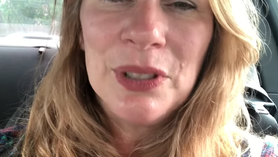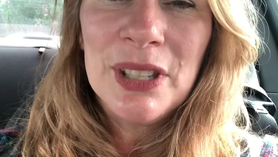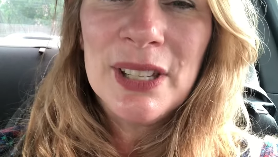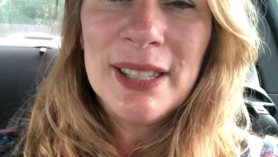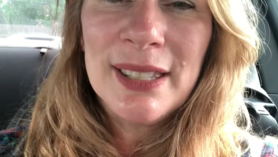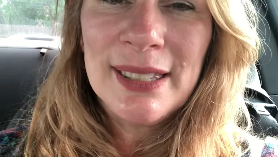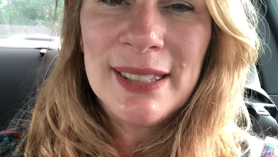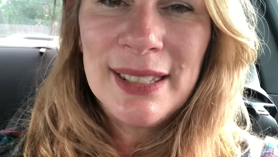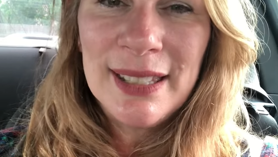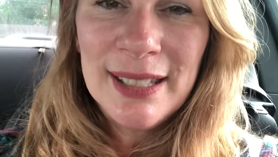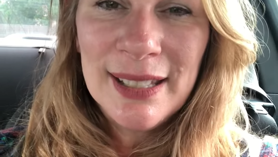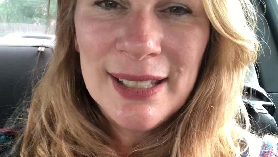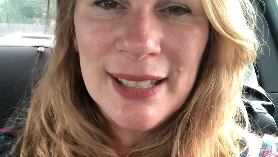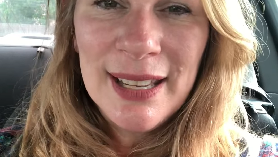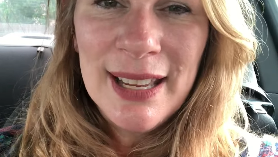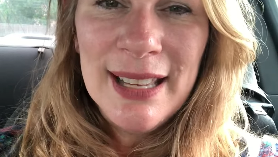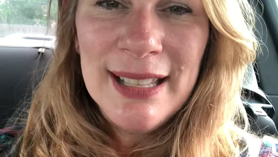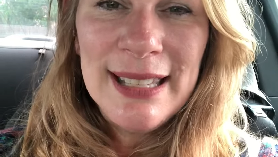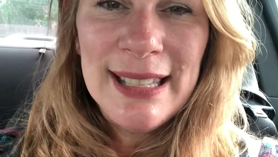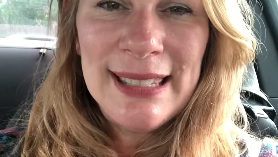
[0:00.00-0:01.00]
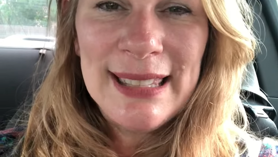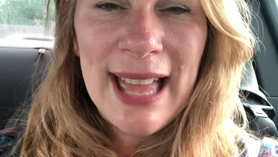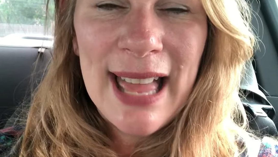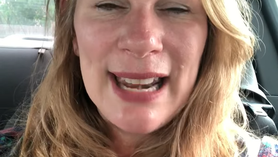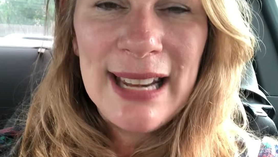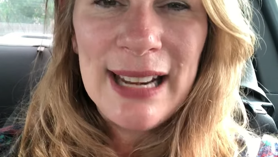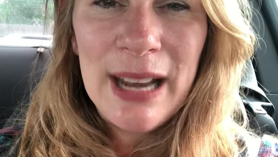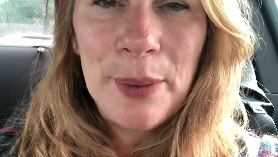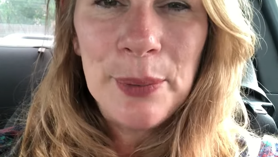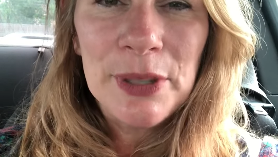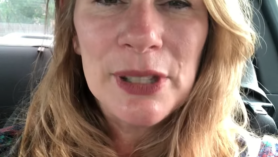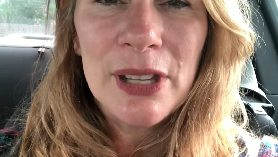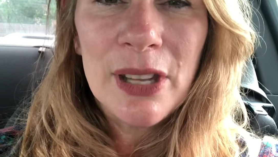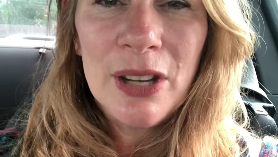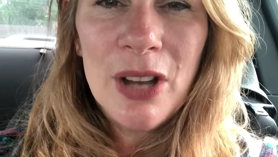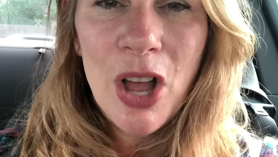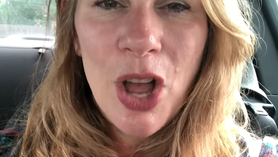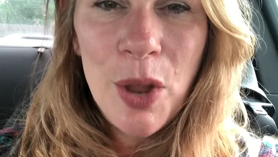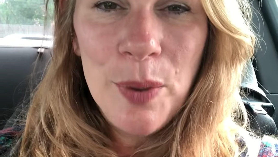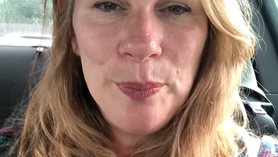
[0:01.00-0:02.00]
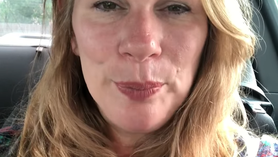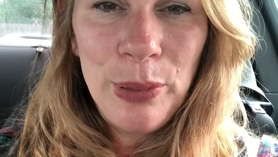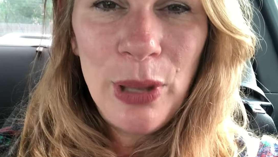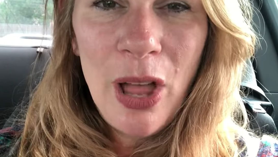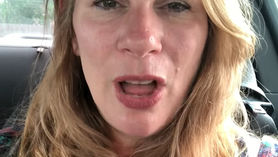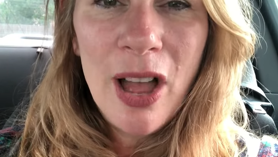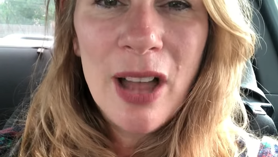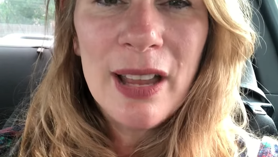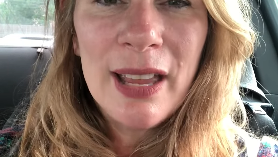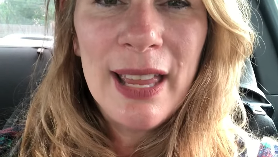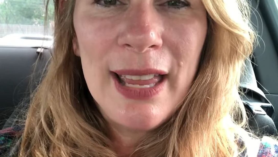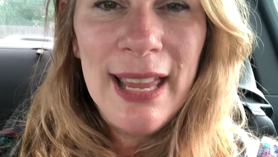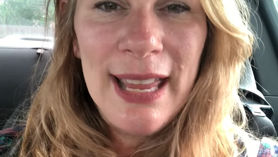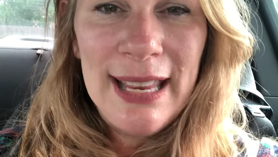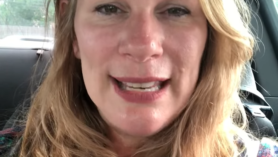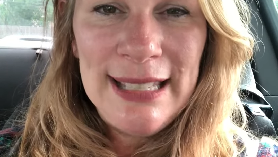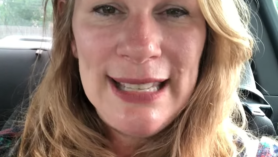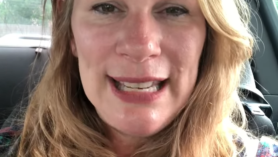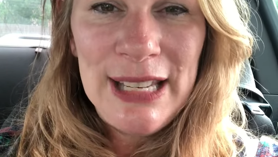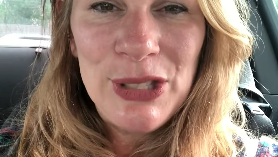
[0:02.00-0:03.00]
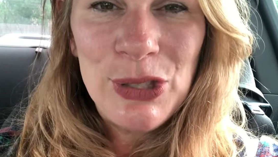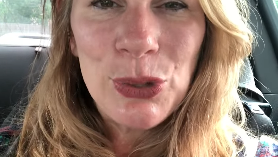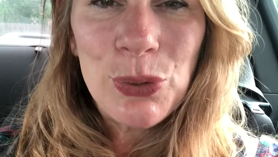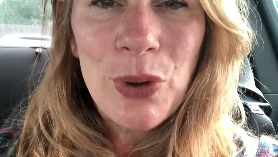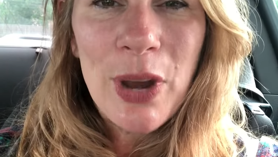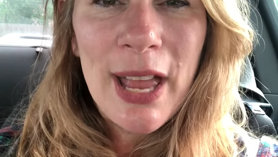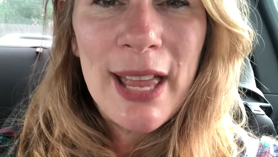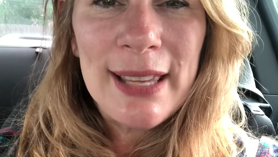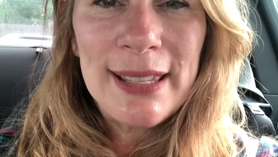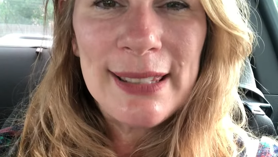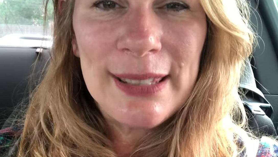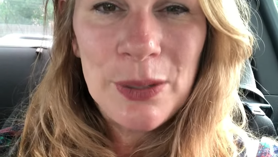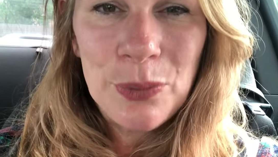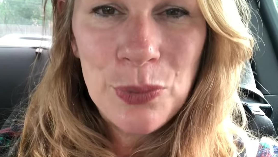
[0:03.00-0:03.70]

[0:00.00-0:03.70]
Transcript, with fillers: Just decided I was going to unplug, de-stress,